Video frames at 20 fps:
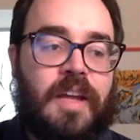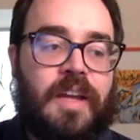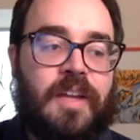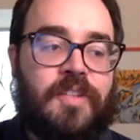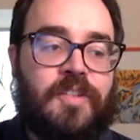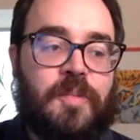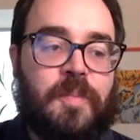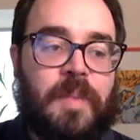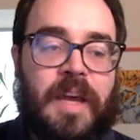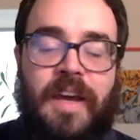
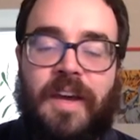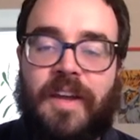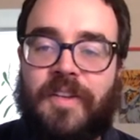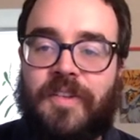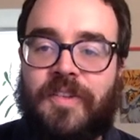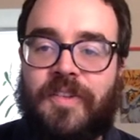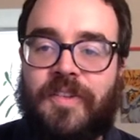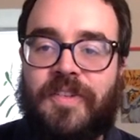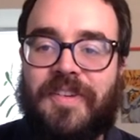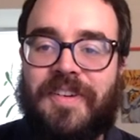it
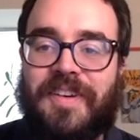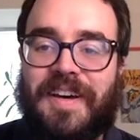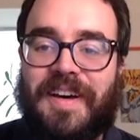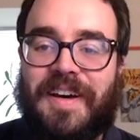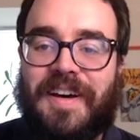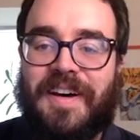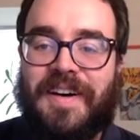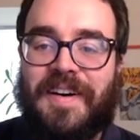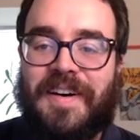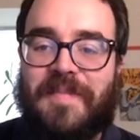depends,
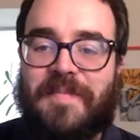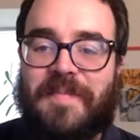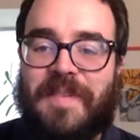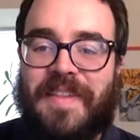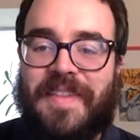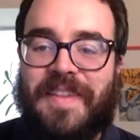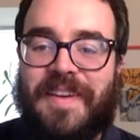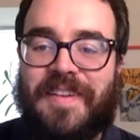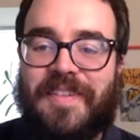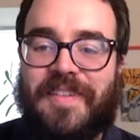um,
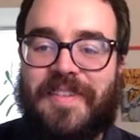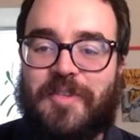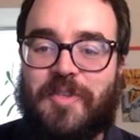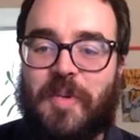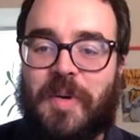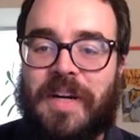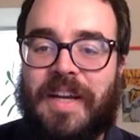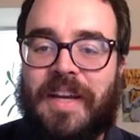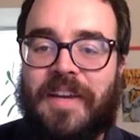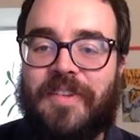I think is the
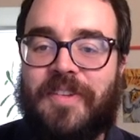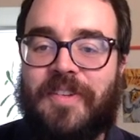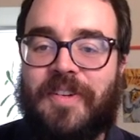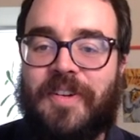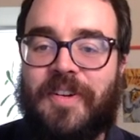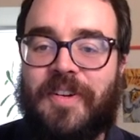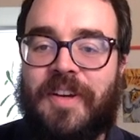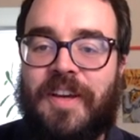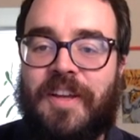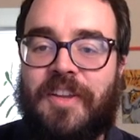short
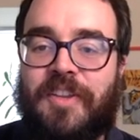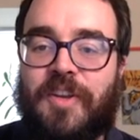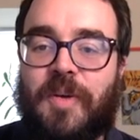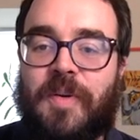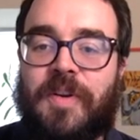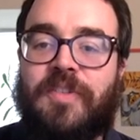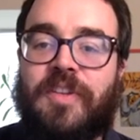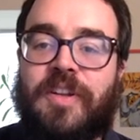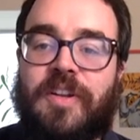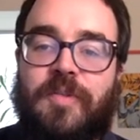answer.
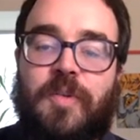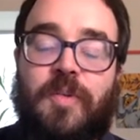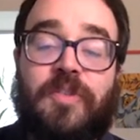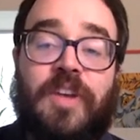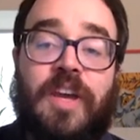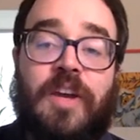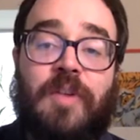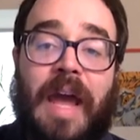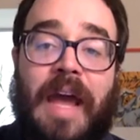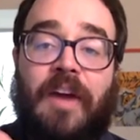Notice that if you
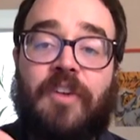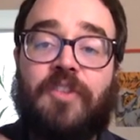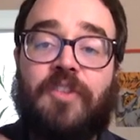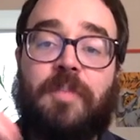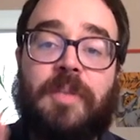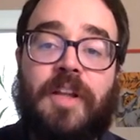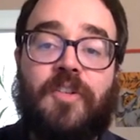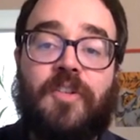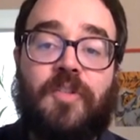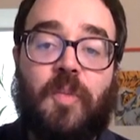say x
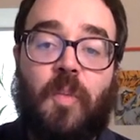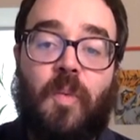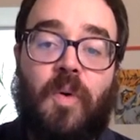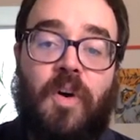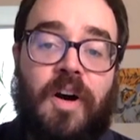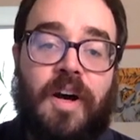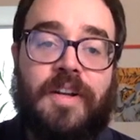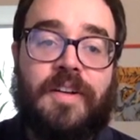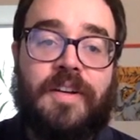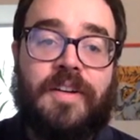plus
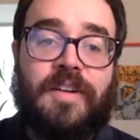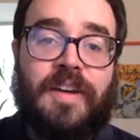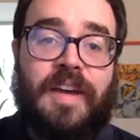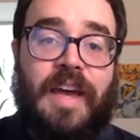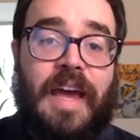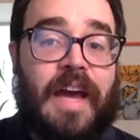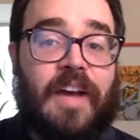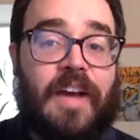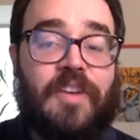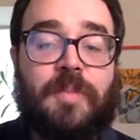1,
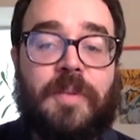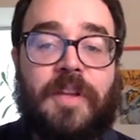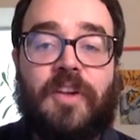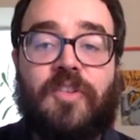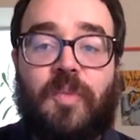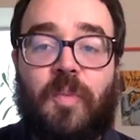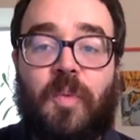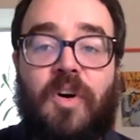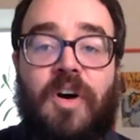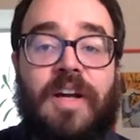x
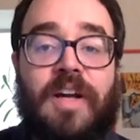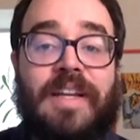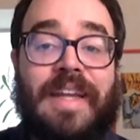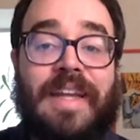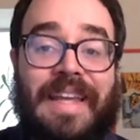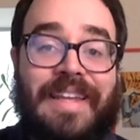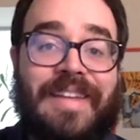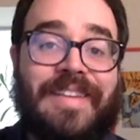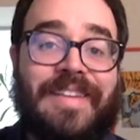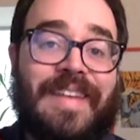plus
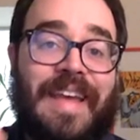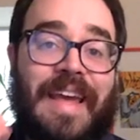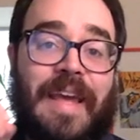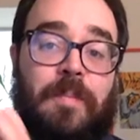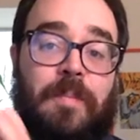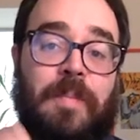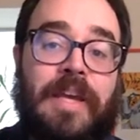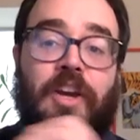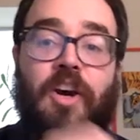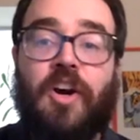1 is
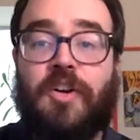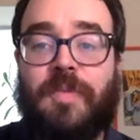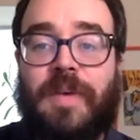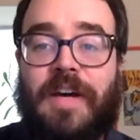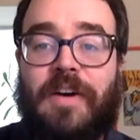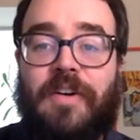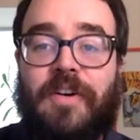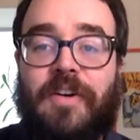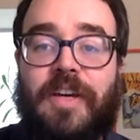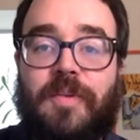a PR
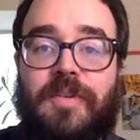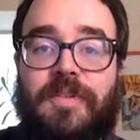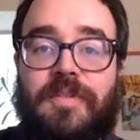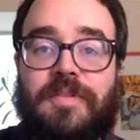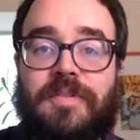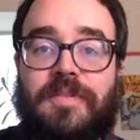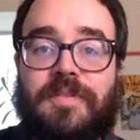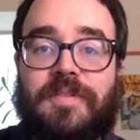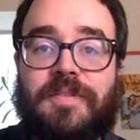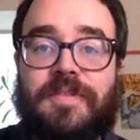value,
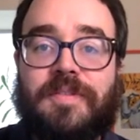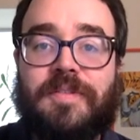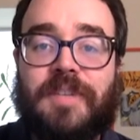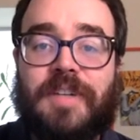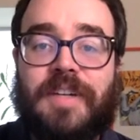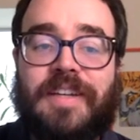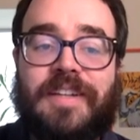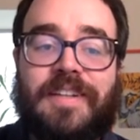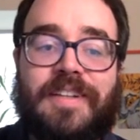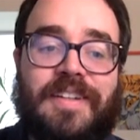
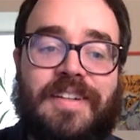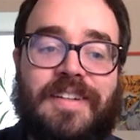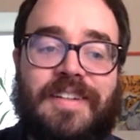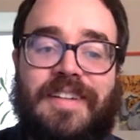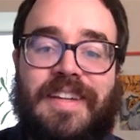right?